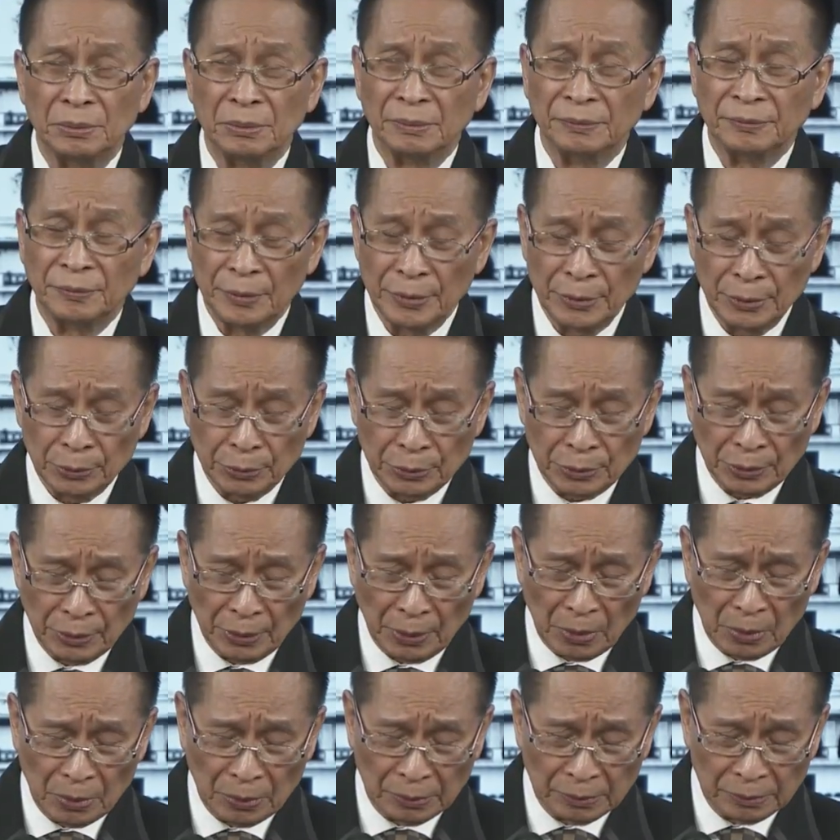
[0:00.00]
for you to
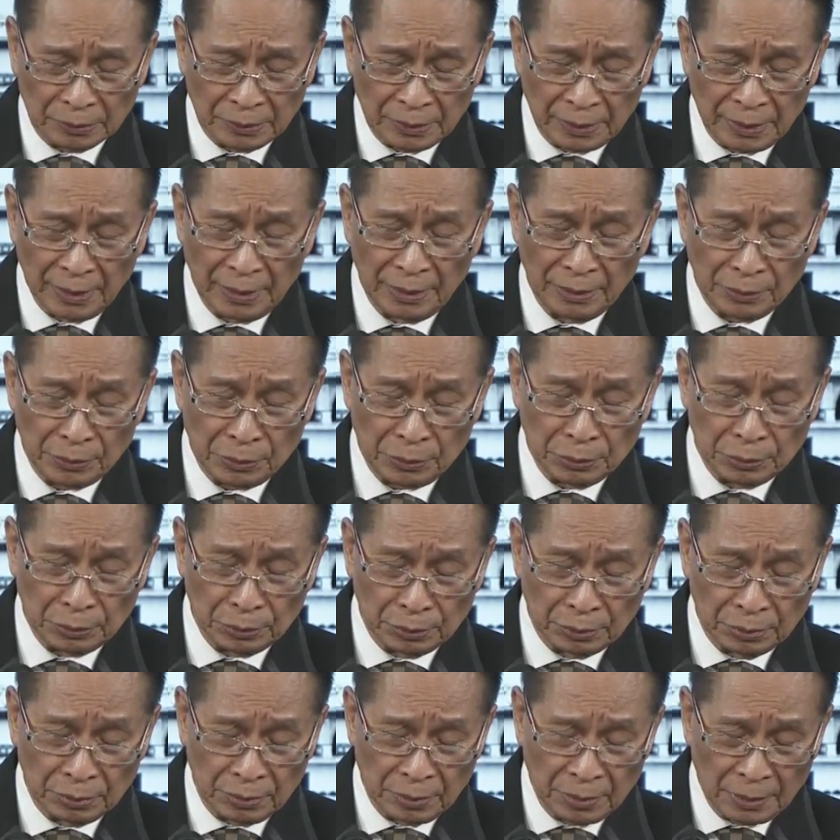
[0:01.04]
know and
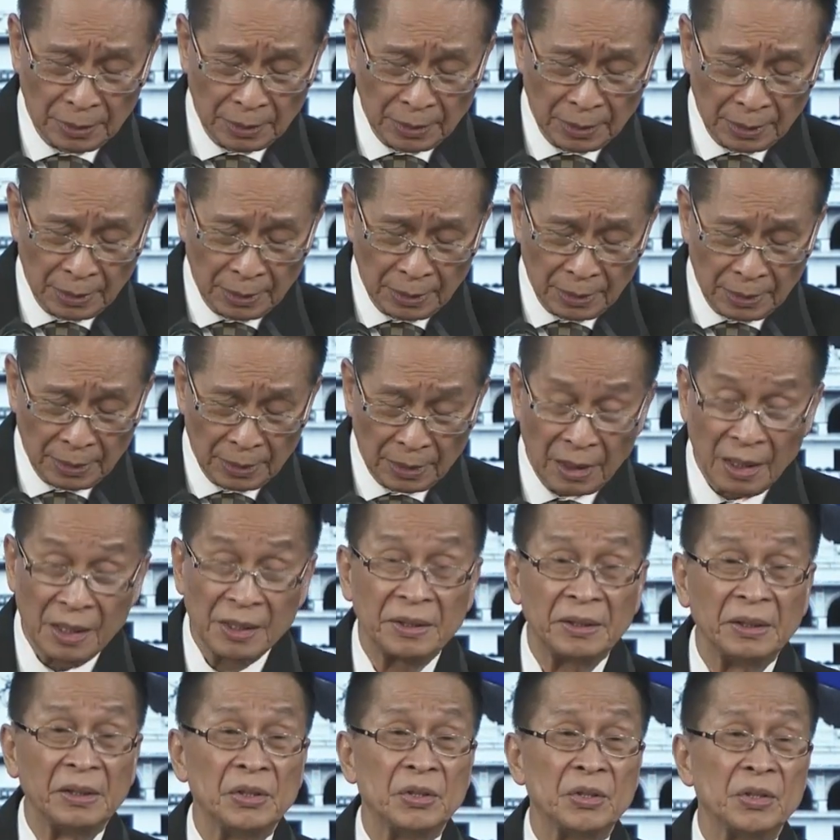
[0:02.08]
to our
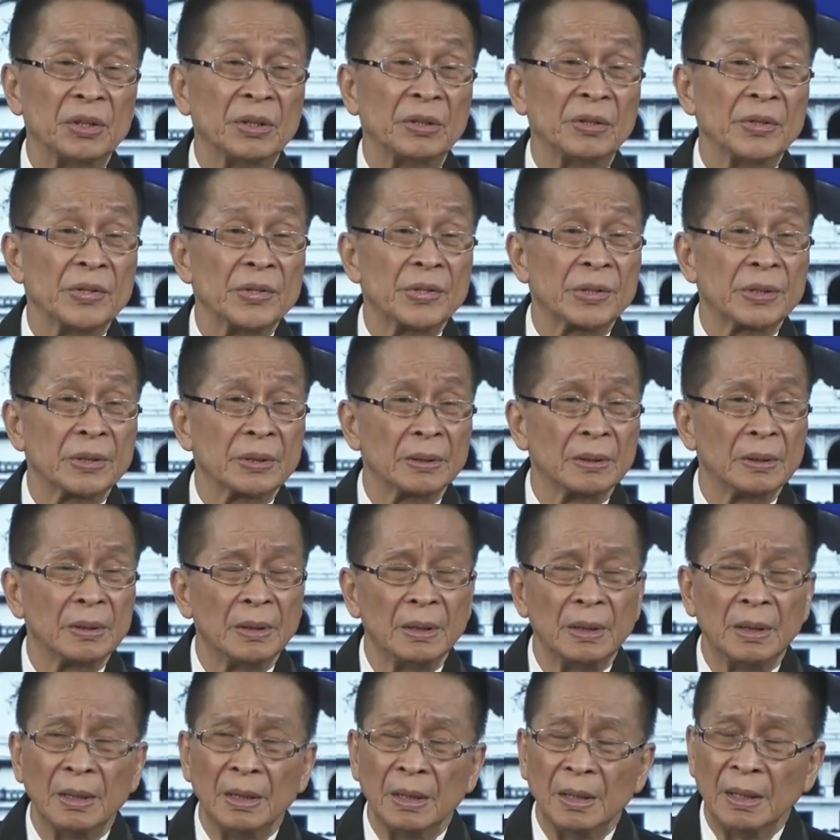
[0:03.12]
teachers.
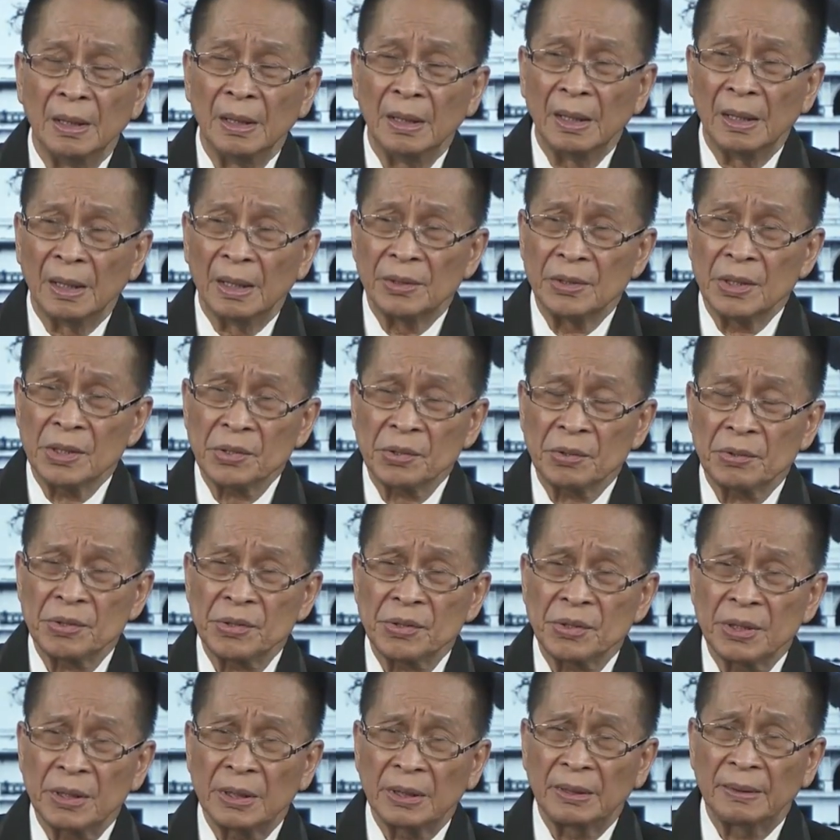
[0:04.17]
I just
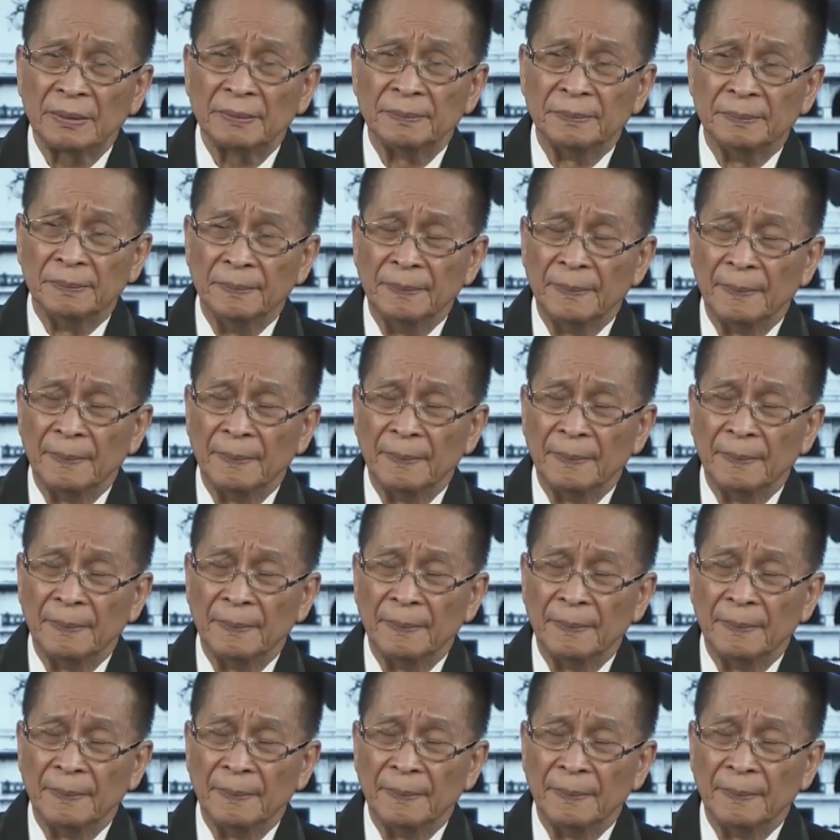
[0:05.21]
received